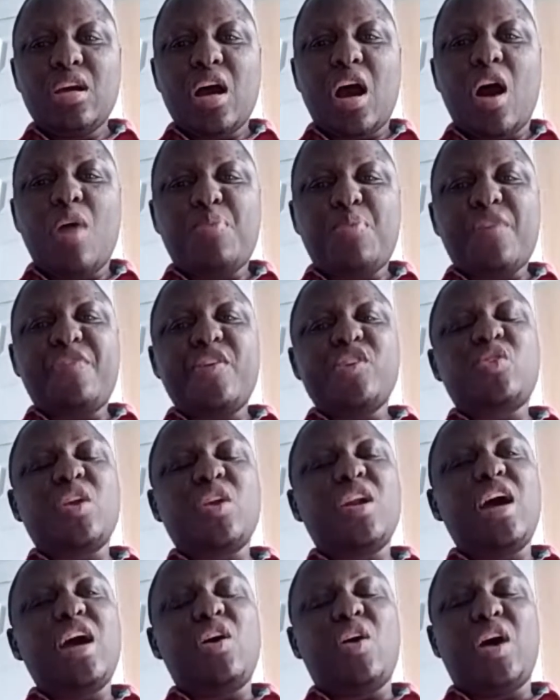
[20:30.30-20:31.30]
Our Prophet
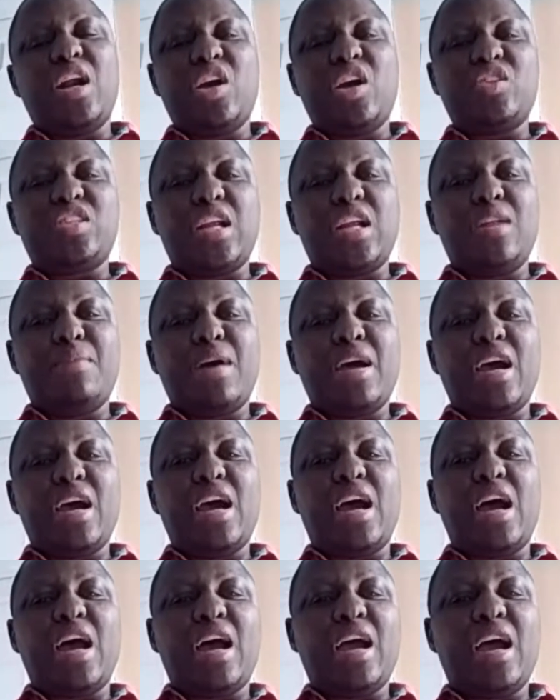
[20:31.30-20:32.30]
sallallahu alaihi
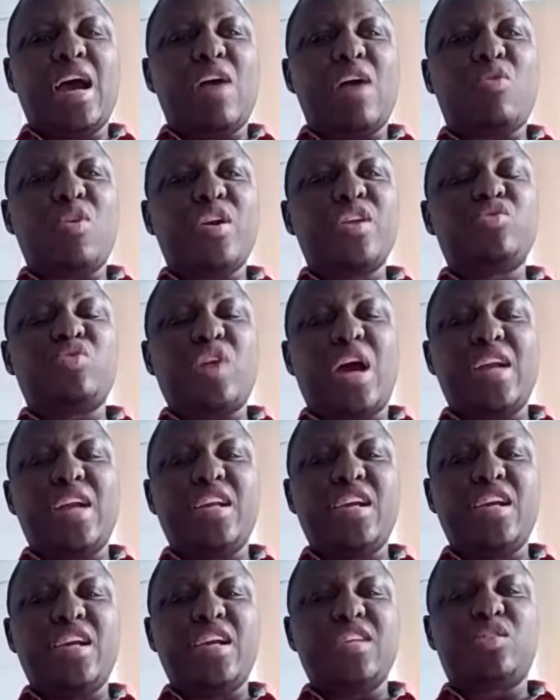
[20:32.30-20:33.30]
wasallam, according to
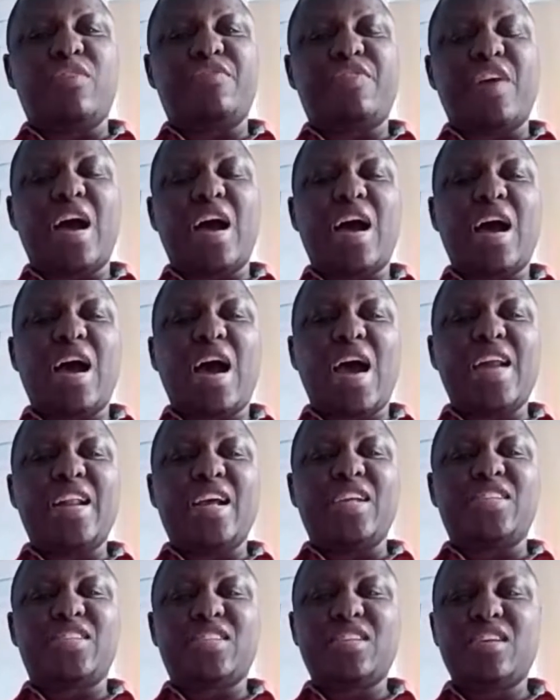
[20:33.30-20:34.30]
hadith of
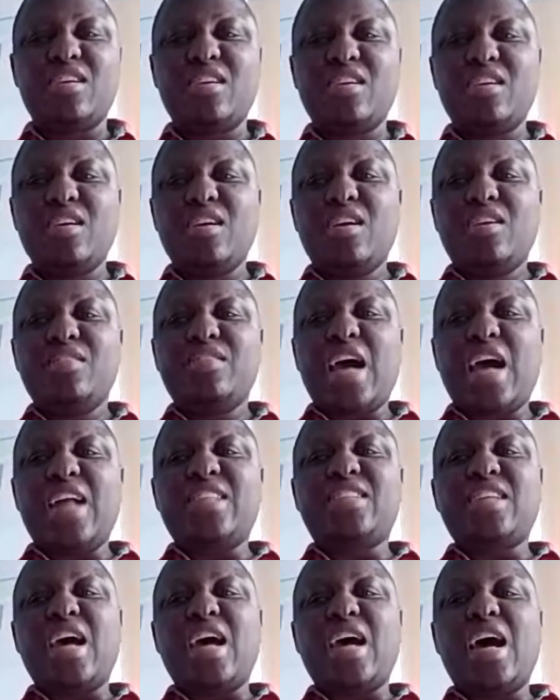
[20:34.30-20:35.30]
Anas,
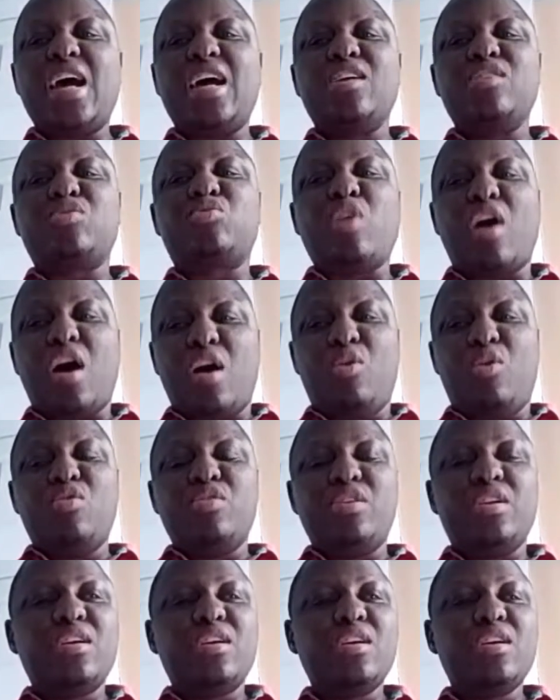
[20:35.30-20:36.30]
that
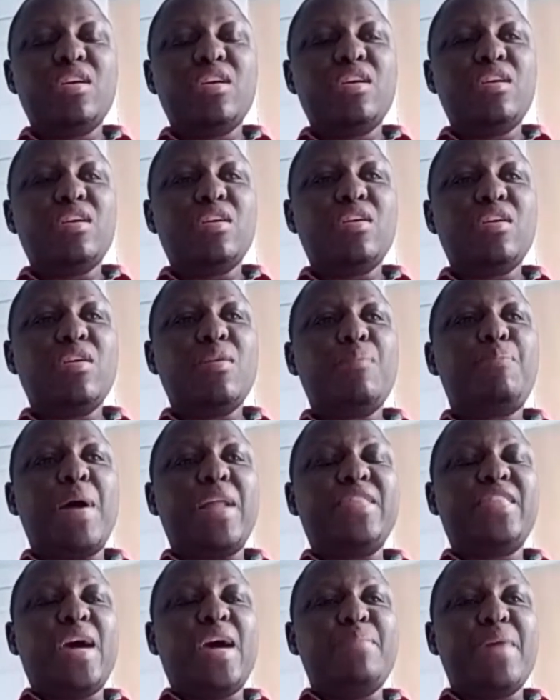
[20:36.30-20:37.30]
ta'un,
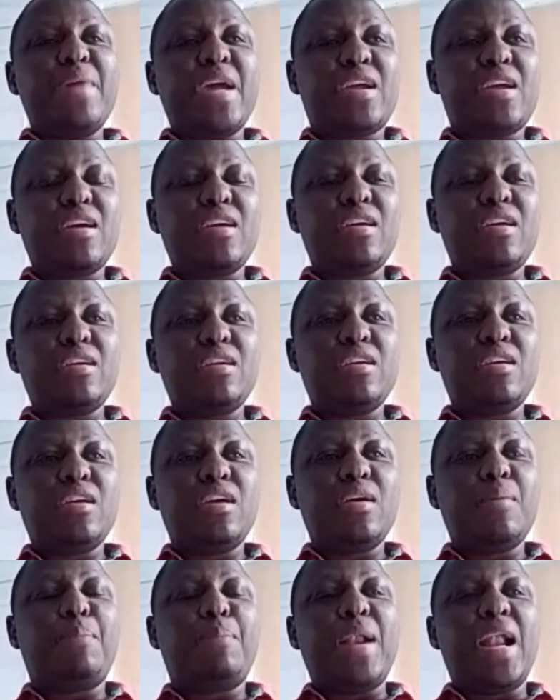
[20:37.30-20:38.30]
pandemic,
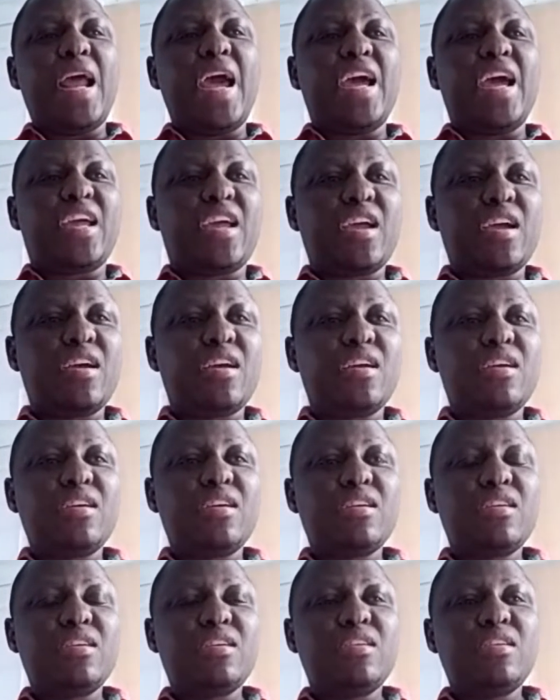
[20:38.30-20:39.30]
plague,
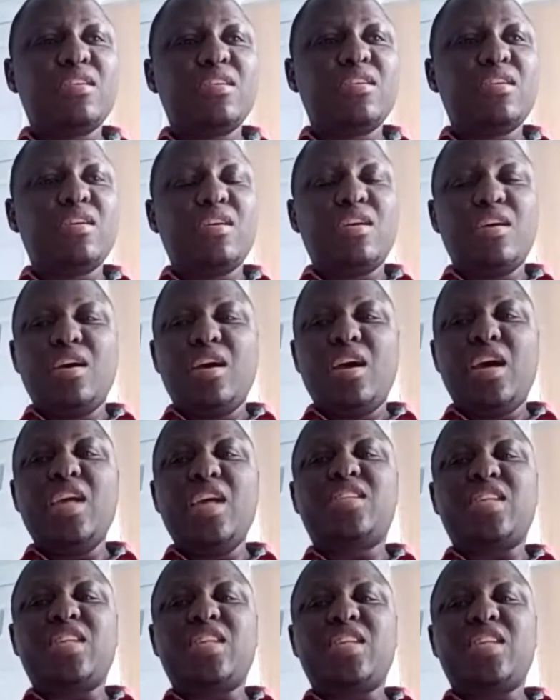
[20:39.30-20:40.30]

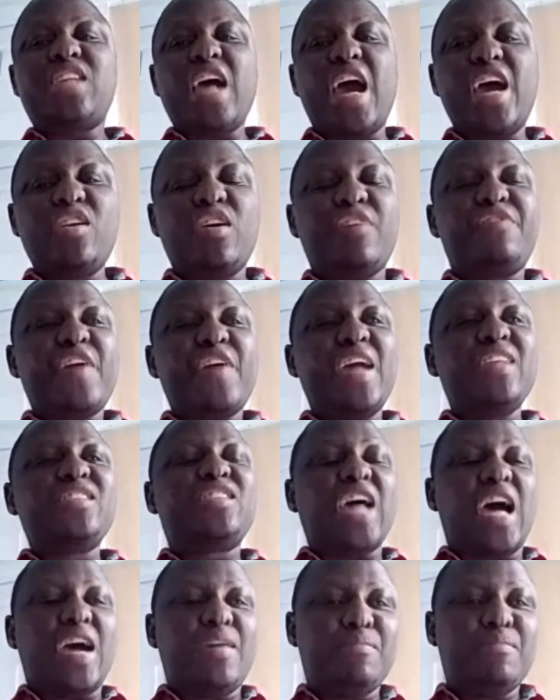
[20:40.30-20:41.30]
is a sign of
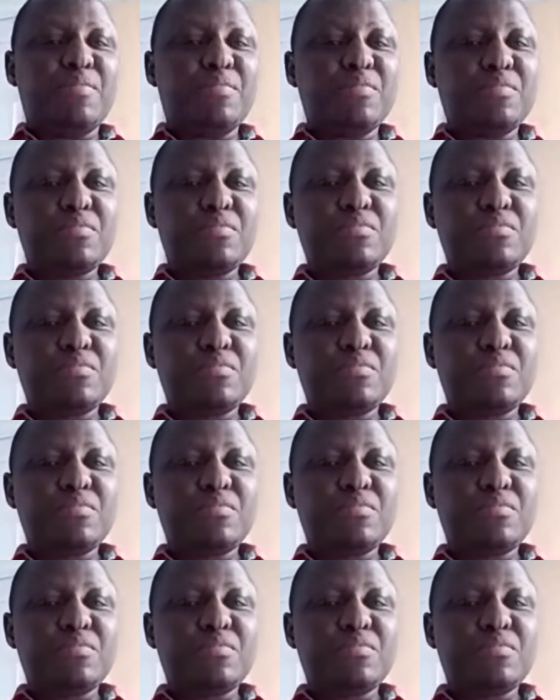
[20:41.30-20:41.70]
end time.